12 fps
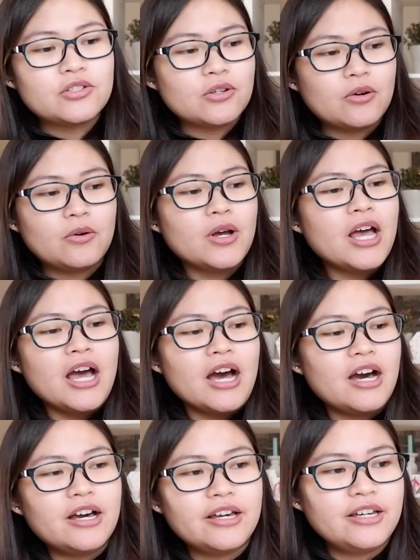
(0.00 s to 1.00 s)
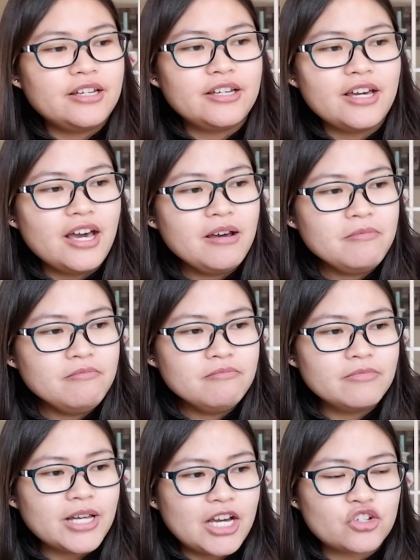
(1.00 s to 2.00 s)
So I am
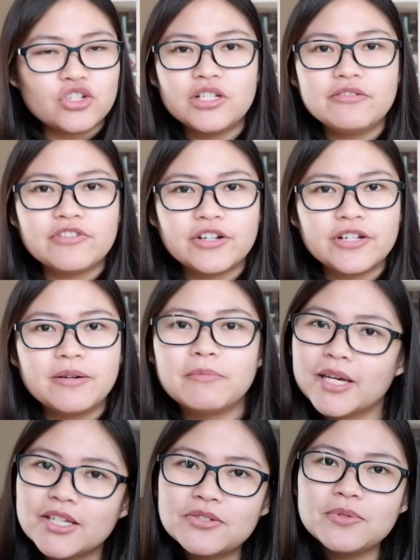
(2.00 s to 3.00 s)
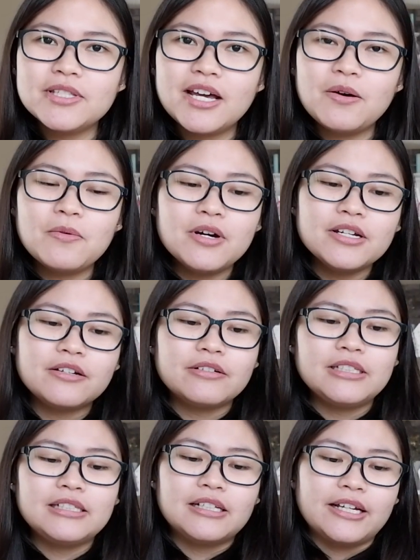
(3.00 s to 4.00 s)
actually very amazed with that one. I
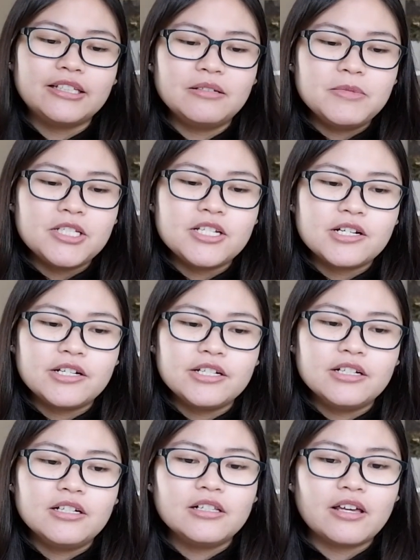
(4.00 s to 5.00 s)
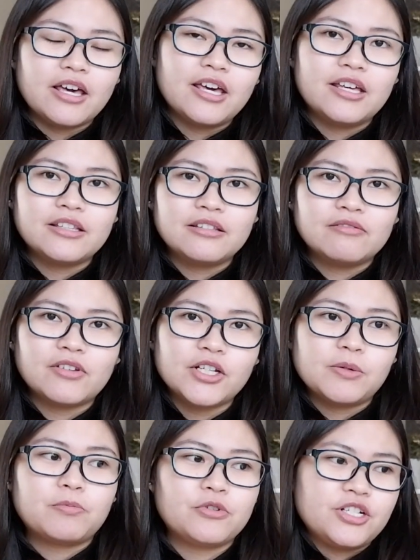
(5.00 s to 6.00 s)
really like the material and I
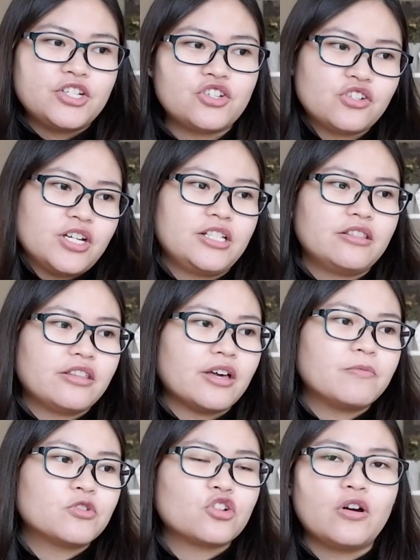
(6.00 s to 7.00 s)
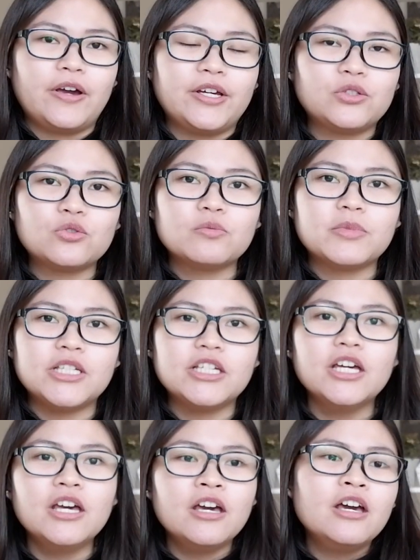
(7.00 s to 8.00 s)
appreciate them trying to
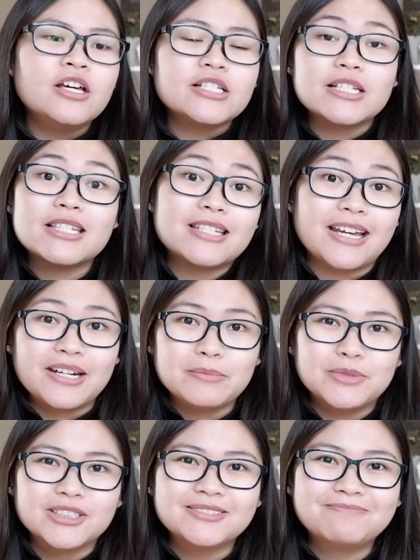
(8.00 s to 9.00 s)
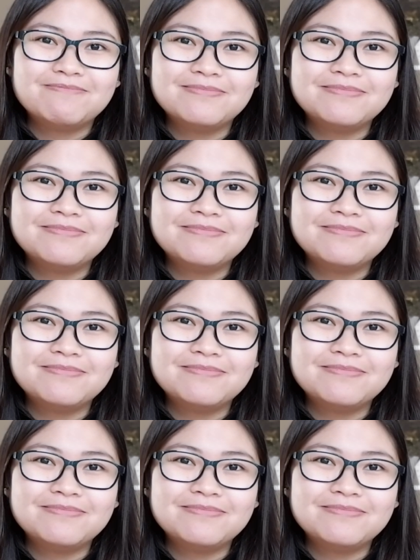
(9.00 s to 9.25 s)
be sustainable.